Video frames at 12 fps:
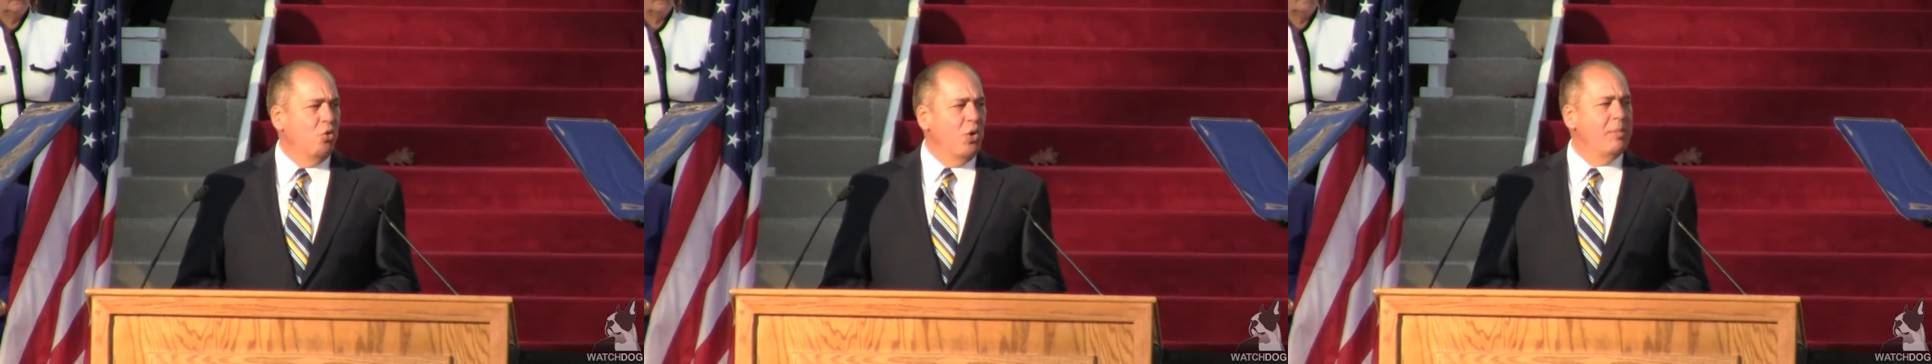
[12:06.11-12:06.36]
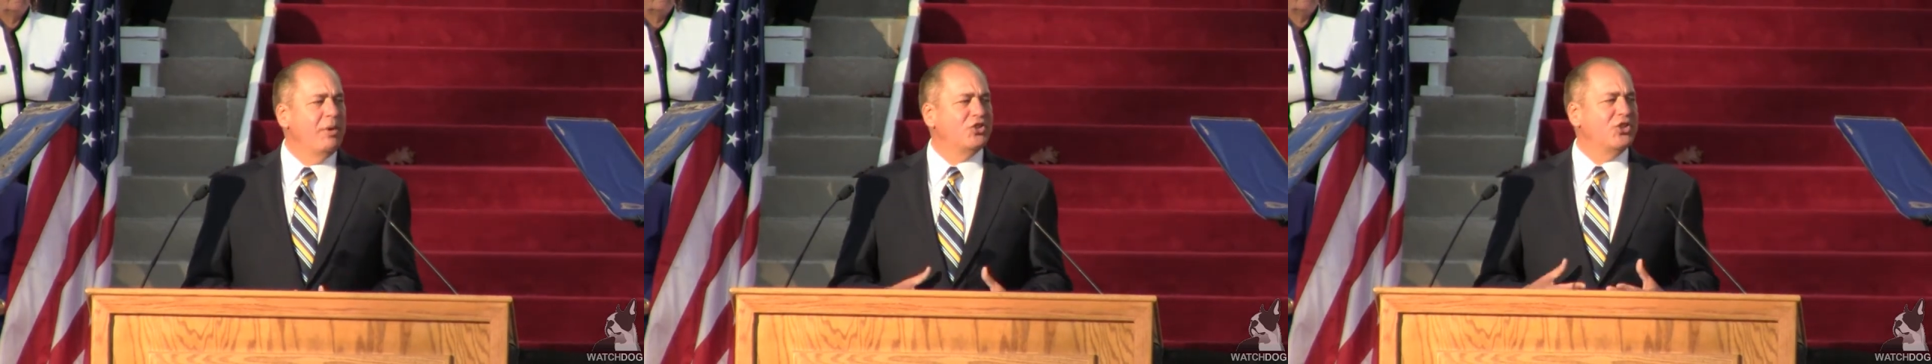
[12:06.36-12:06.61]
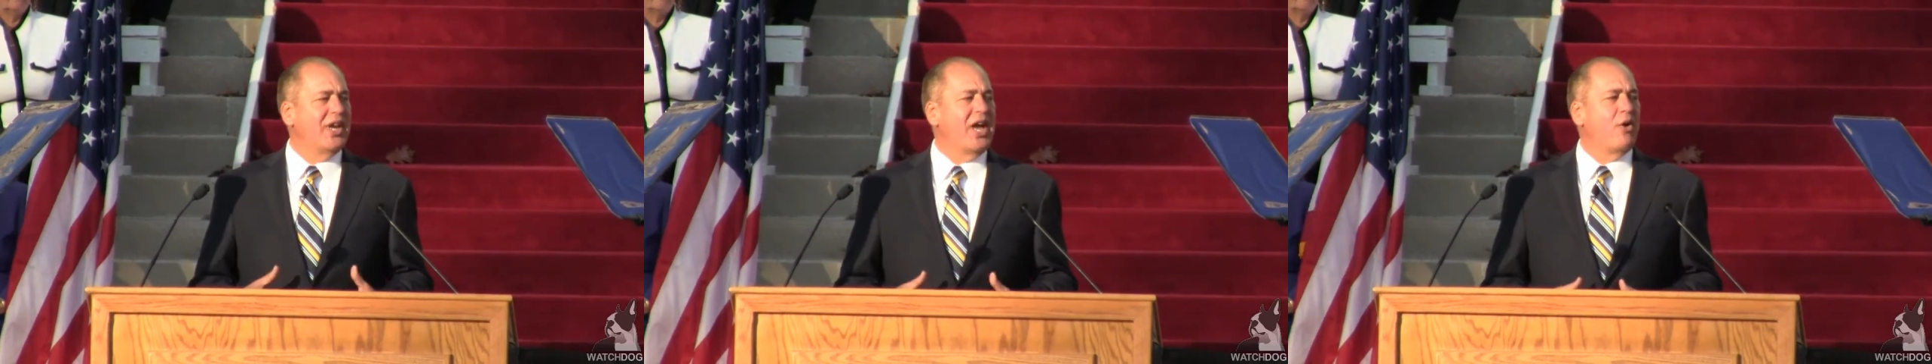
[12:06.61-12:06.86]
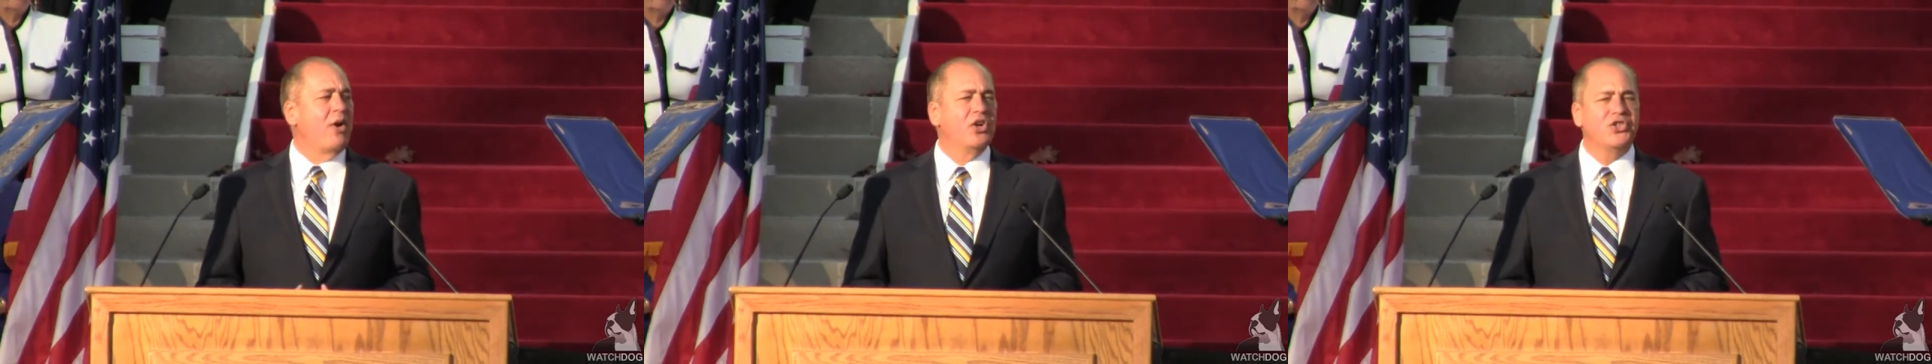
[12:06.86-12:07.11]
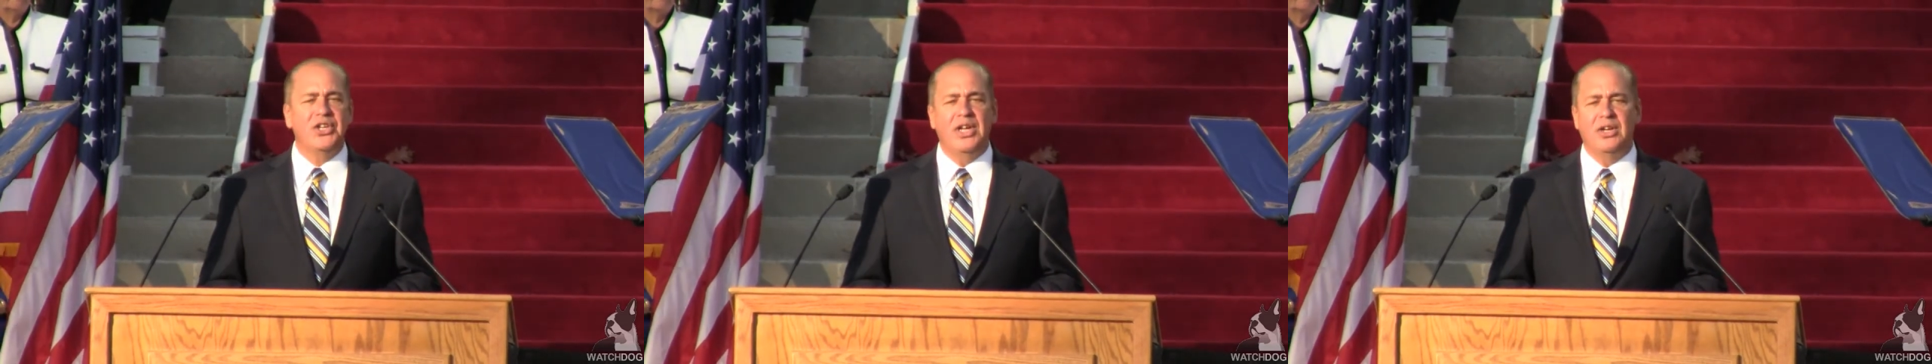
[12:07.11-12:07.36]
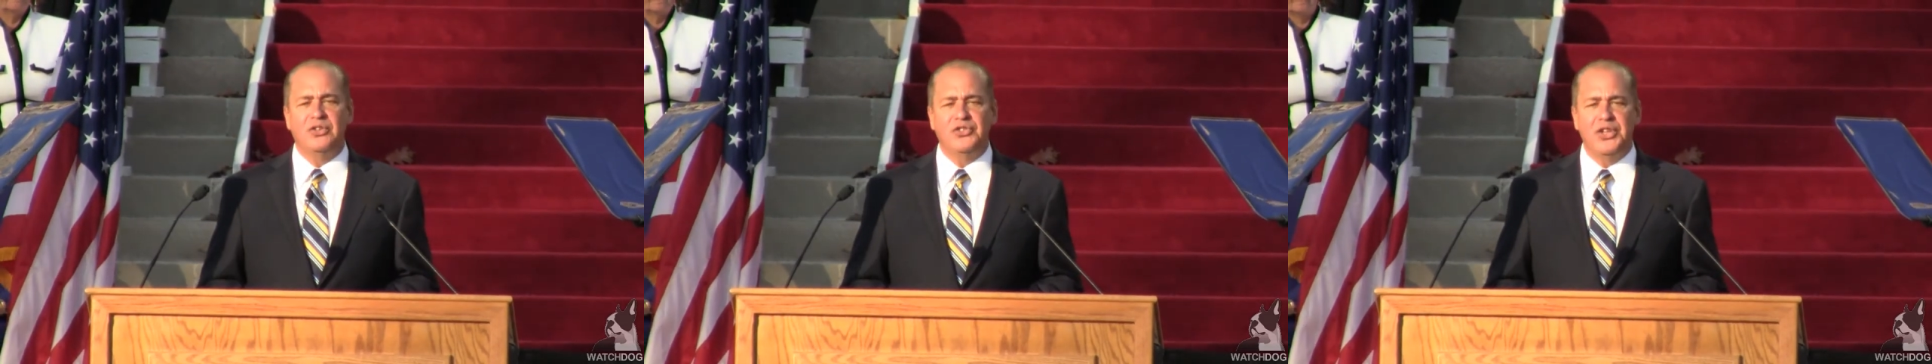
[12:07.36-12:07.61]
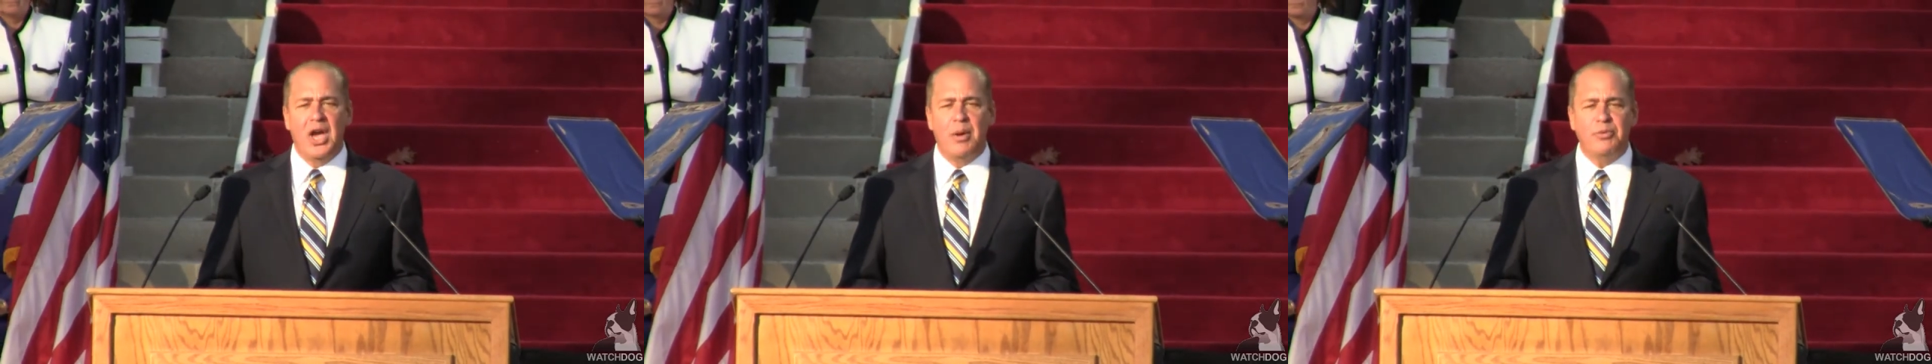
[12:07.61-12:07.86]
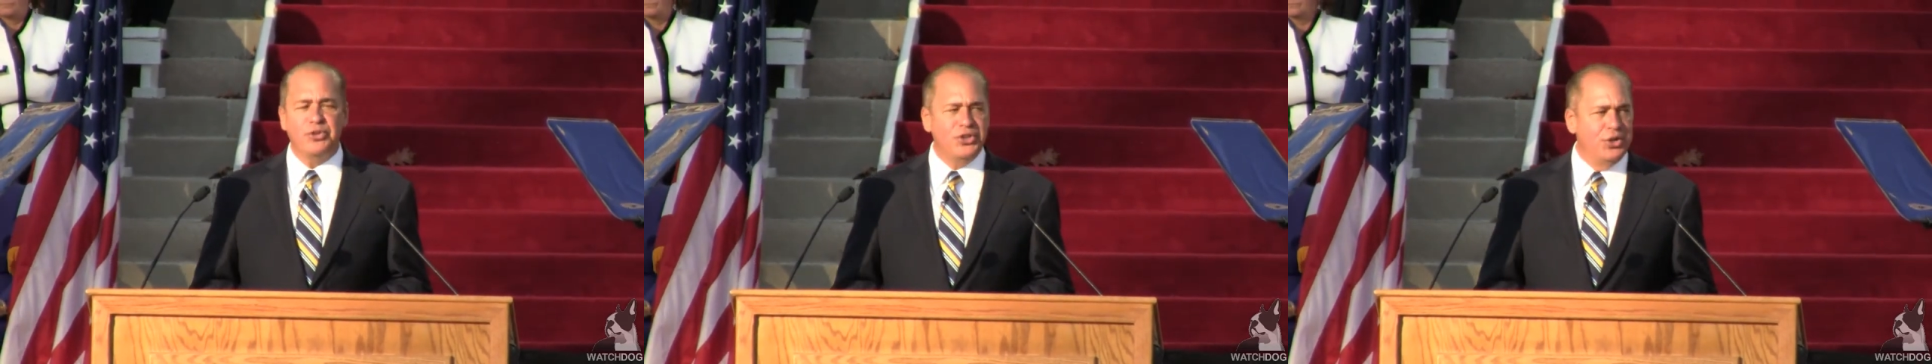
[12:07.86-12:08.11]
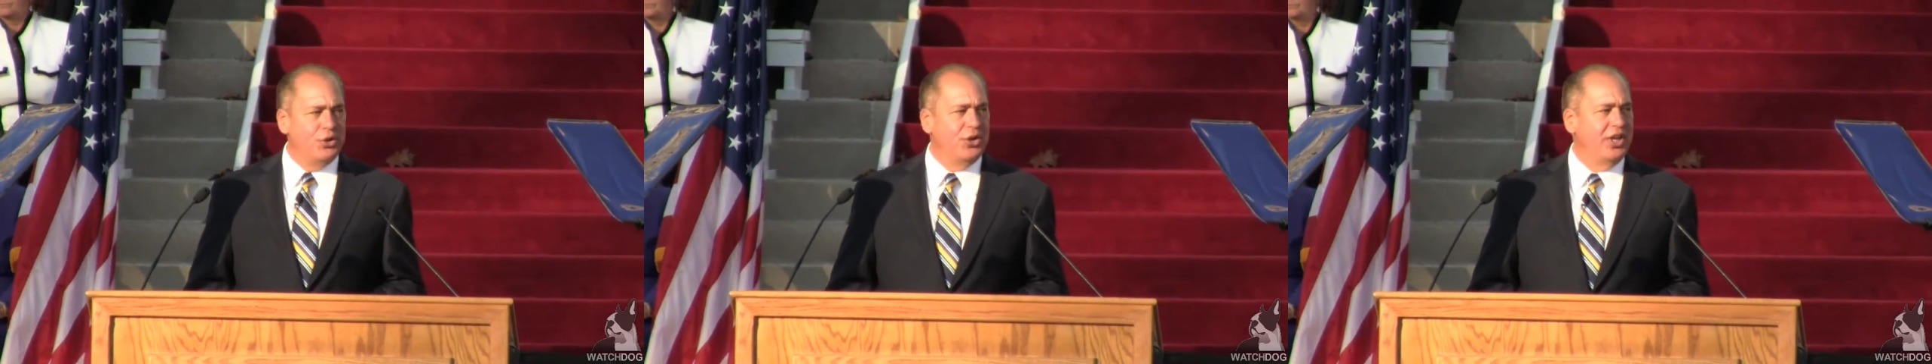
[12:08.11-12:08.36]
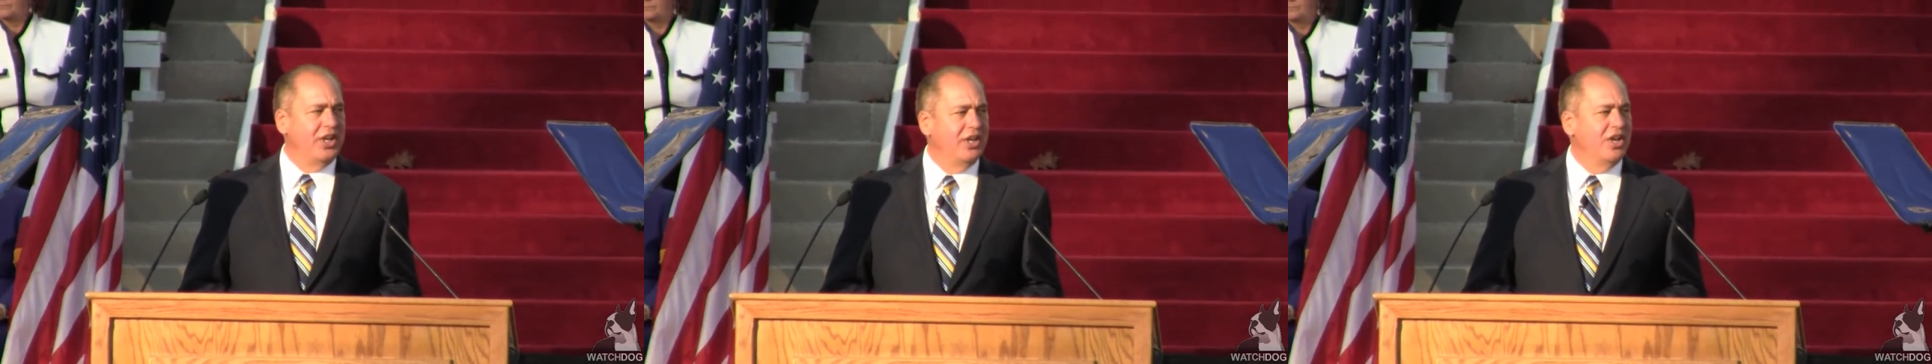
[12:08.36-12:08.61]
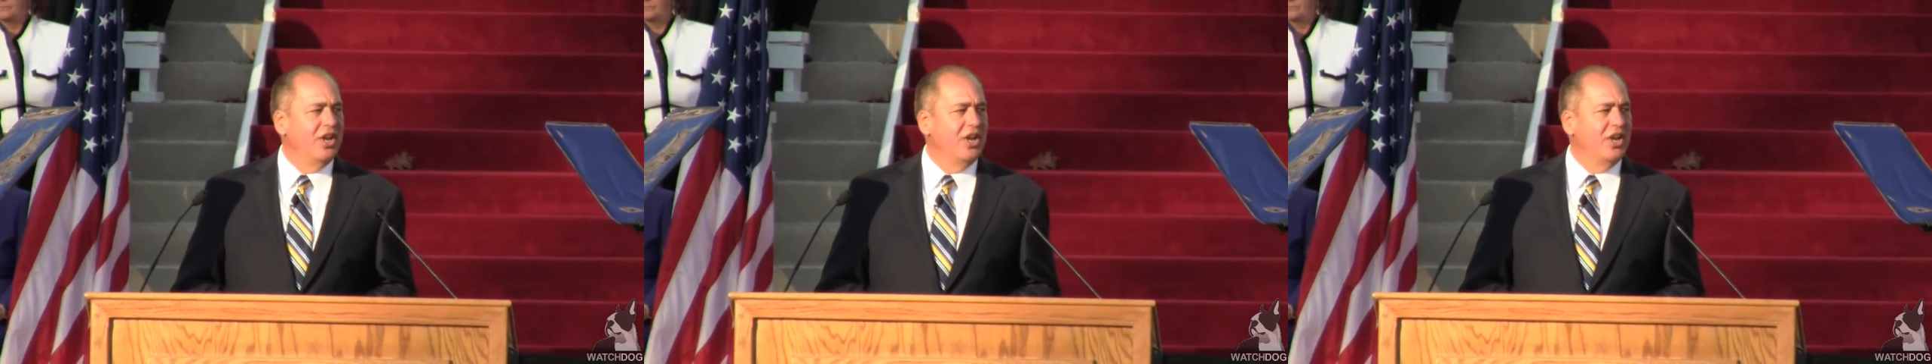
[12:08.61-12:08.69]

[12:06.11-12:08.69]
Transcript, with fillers: We must allow ourselves the opportunity